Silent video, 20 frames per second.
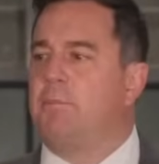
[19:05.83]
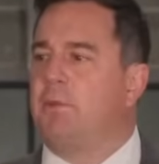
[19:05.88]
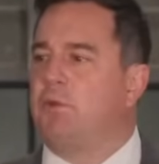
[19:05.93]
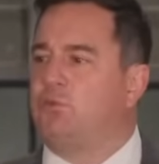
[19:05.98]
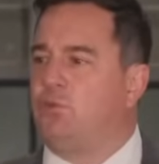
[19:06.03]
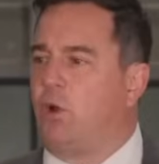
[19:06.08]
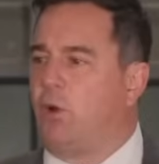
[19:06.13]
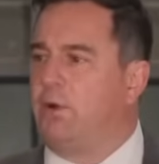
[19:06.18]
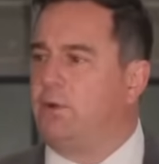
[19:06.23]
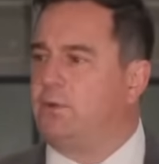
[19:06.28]

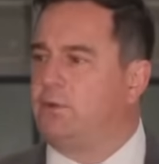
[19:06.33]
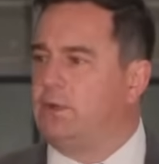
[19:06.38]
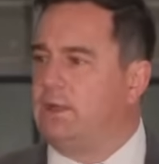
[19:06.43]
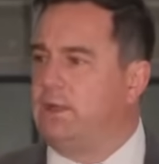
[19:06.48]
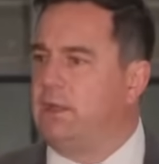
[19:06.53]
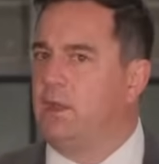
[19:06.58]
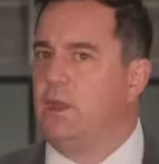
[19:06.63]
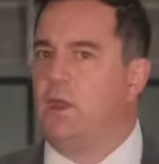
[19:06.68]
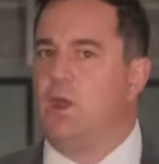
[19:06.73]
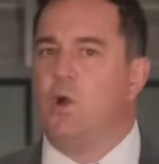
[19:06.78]

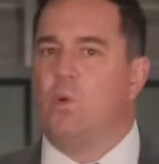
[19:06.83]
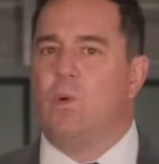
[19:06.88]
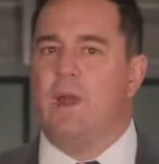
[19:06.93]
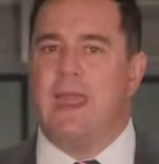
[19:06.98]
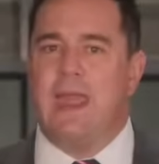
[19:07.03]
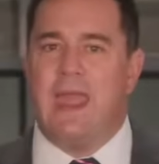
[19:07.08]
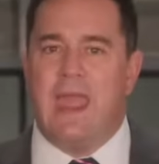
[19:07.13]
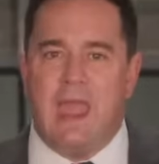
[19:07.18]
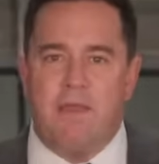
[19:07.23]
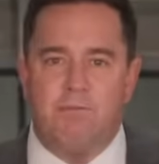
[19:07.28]
majority
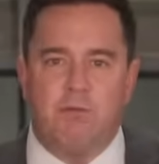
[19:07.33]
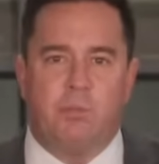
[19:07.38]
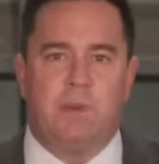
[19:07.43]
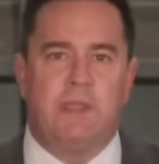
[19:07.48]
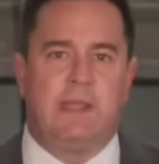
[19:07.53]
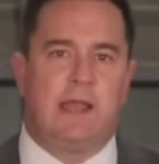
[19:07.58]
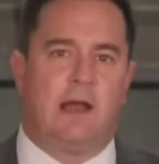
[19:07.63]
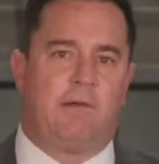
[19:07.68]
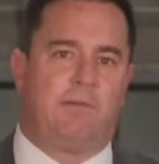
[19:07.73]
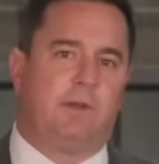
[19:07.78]
wherever
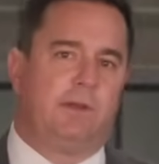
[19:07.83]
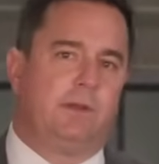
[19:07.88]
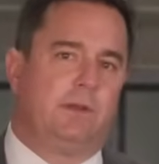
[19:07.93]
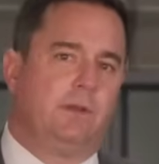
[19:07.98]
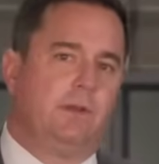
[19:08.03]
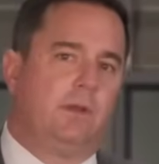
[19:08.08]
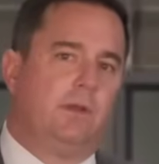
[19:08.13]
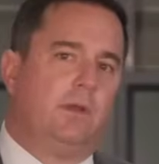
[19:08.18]
we govern